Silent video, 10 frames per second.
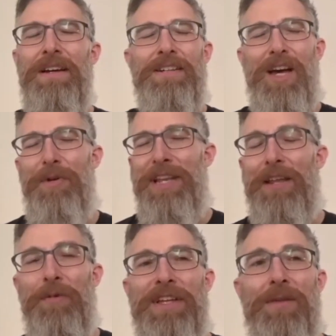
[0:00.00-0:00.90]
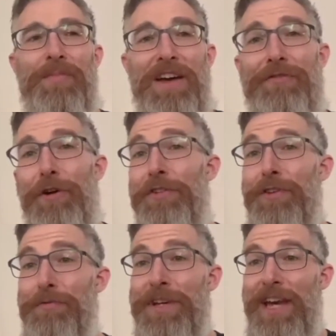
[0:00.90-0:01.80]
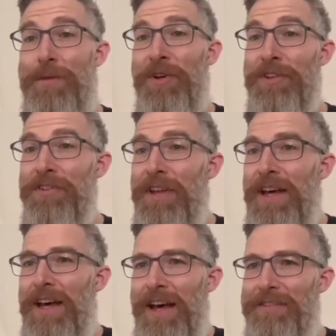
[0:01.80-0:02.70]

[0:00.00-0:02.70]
let me get back first to the gamers. As you might